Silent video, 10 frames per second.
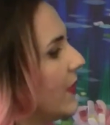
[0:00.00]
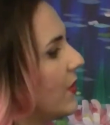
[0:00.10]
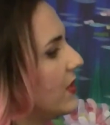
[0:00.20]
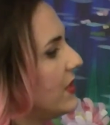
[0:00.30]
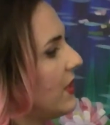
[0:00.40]

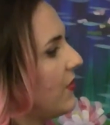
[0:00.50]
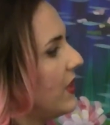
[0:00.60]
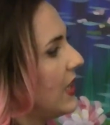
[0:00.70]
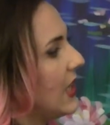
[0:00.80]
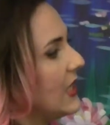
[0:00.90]
Oh, it's
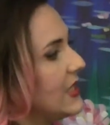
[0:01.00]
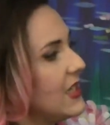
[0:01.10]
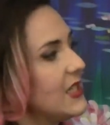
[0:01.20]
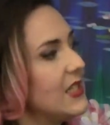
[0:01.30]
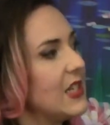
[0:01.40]
definitely, it's
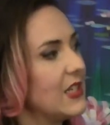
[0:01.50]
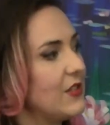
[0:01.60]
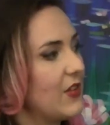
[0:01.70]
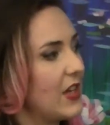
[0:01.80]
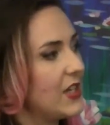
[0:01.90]

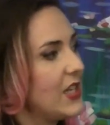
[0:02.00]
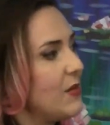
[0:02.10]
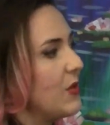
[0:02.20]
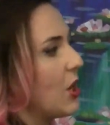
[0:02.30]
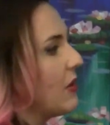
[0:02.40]
addictive. I could
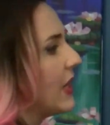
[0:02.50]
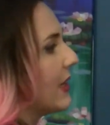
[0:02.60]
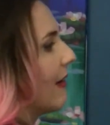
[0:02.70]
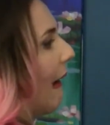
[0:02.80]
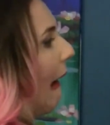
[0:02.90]
keep going.